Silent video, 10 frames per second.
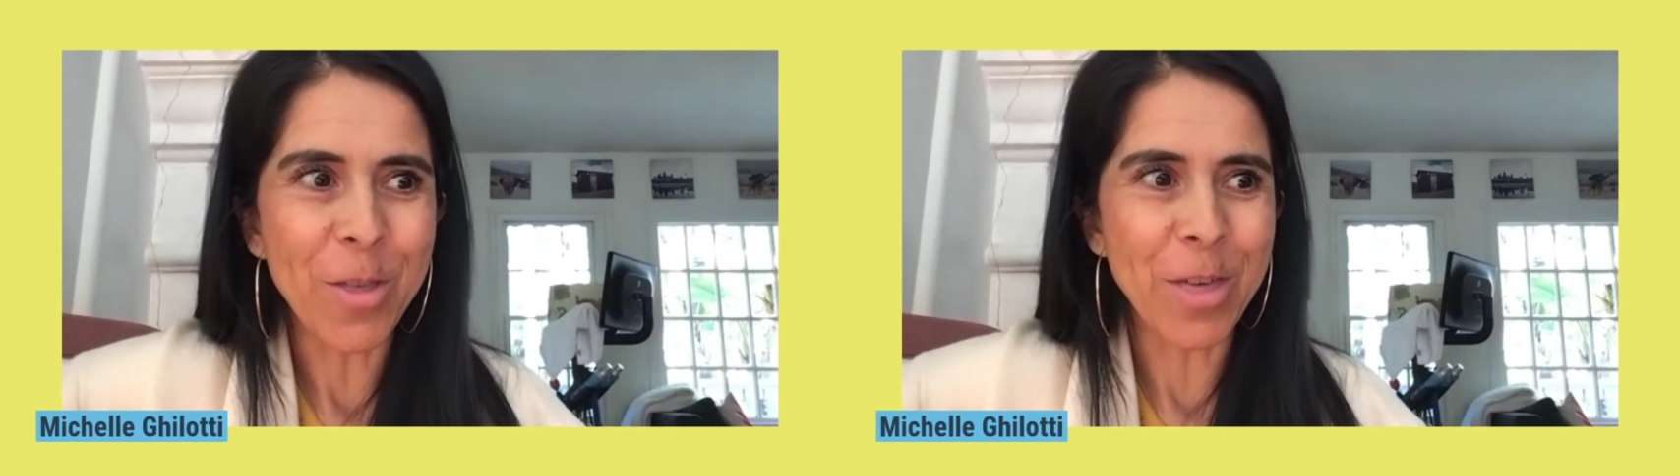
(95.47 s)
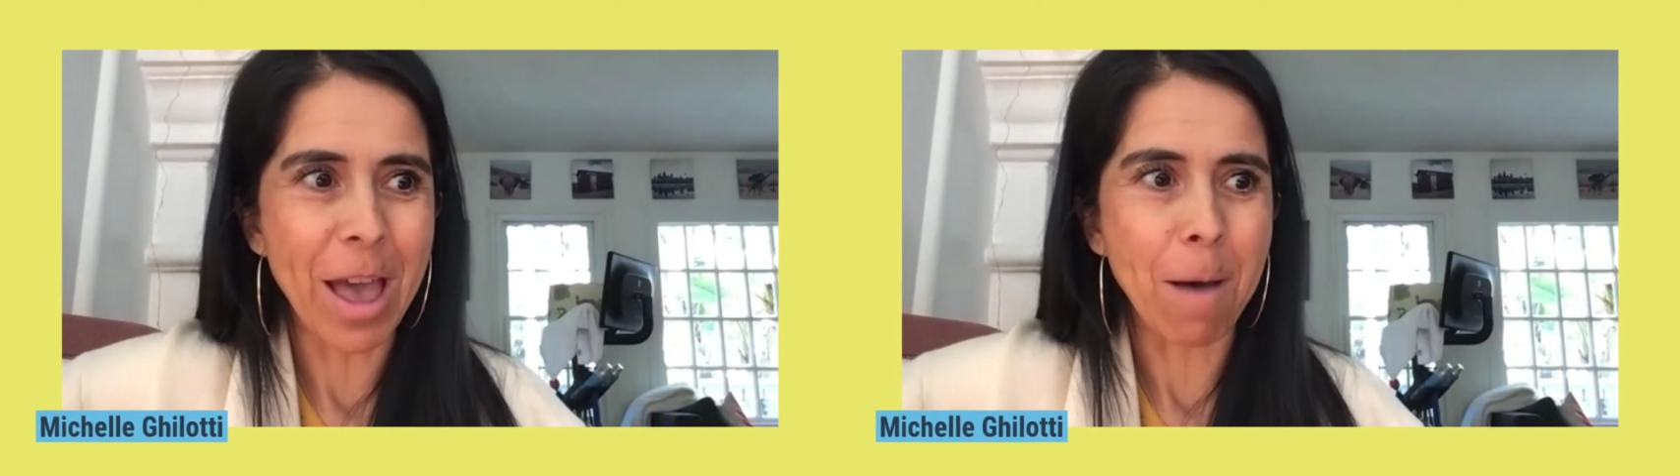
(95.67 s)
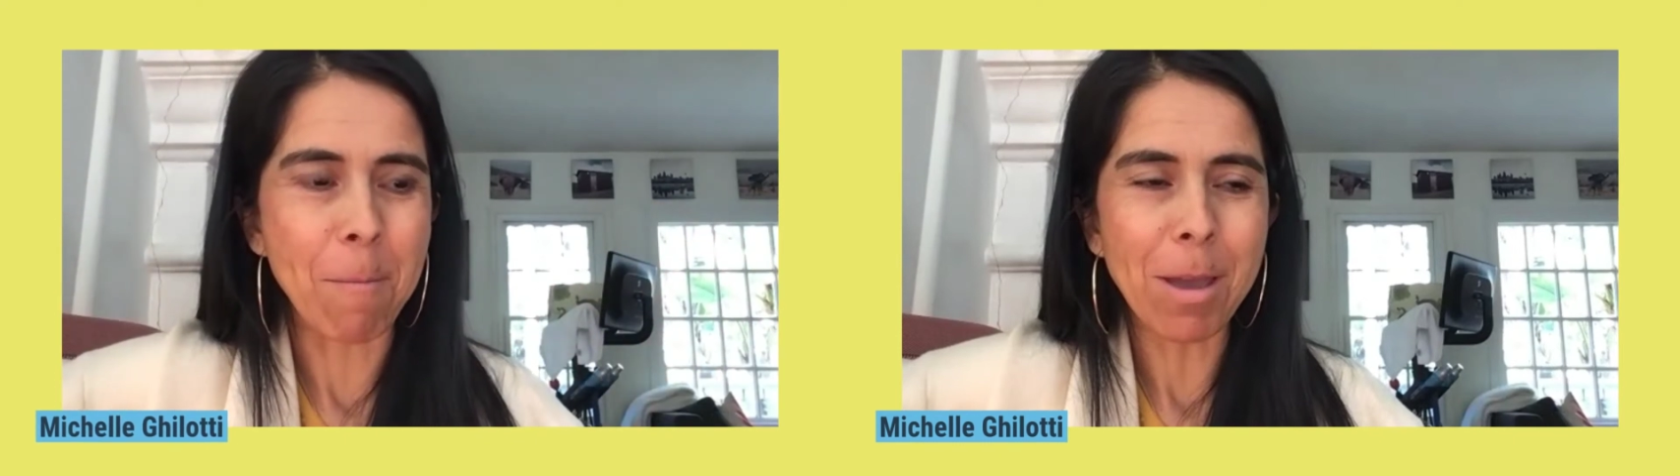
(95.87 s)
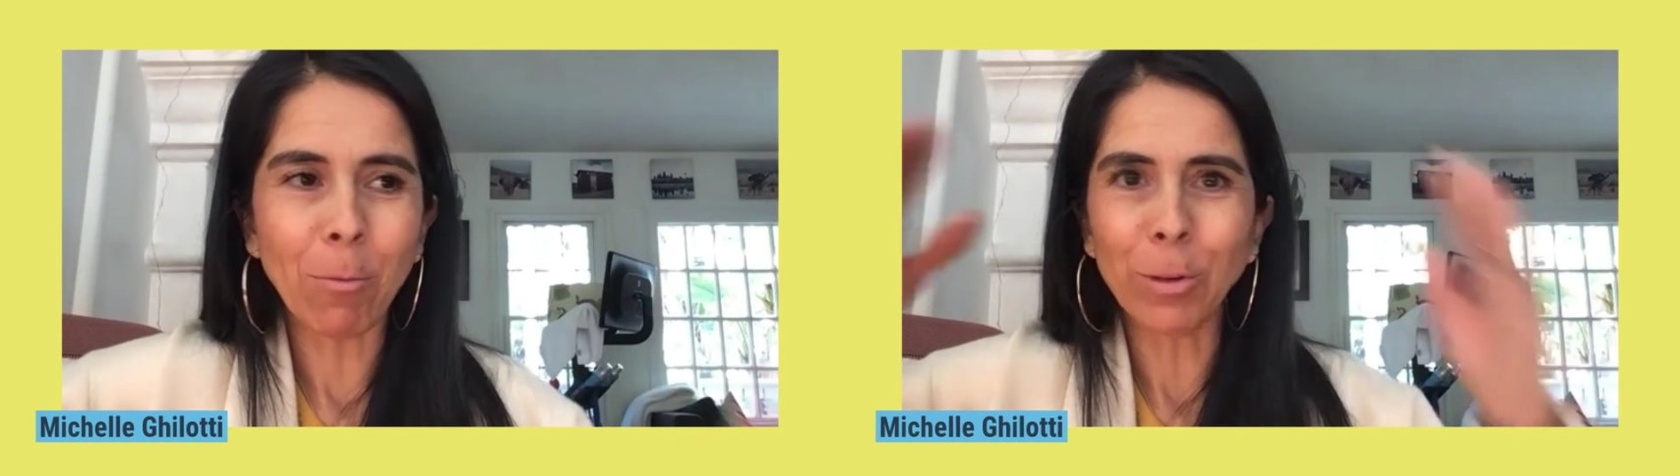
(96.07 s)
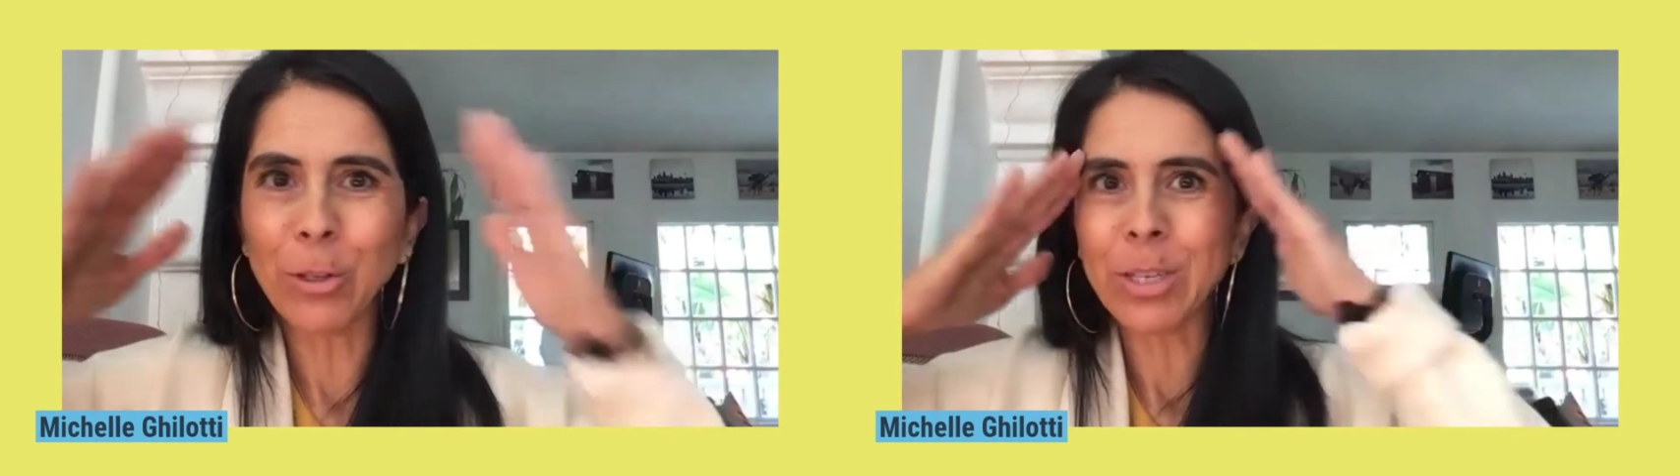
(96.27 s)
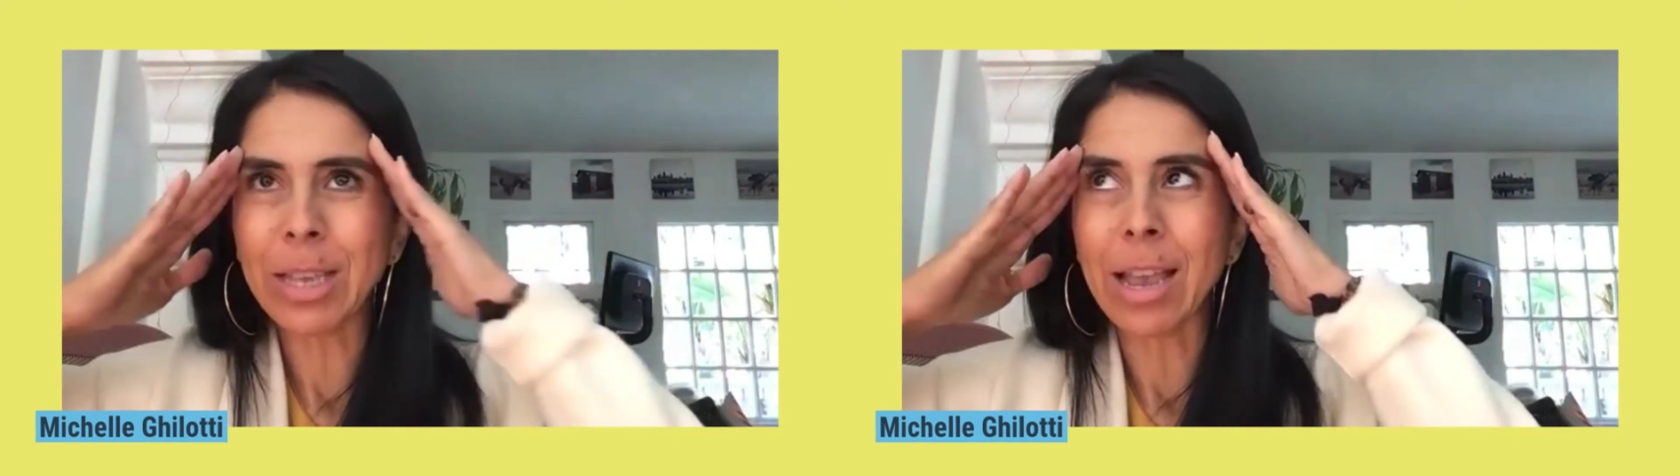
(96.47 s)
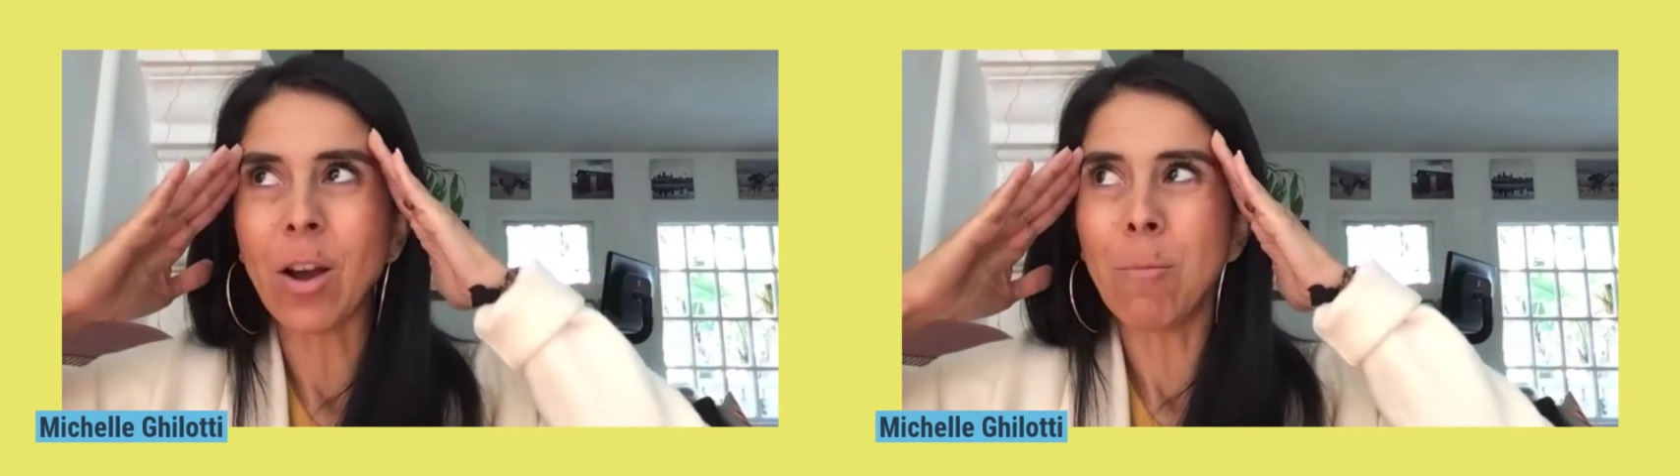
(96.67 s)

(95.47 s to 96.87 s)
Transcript: them, it was just like,